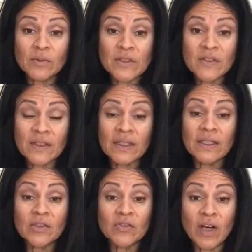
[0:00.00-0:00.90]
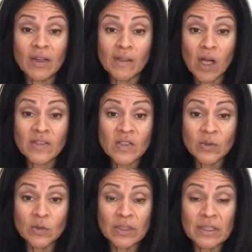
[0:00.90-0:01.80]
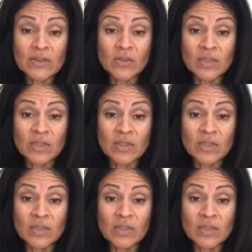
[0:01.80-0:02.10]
Once again, you've got lots of greens.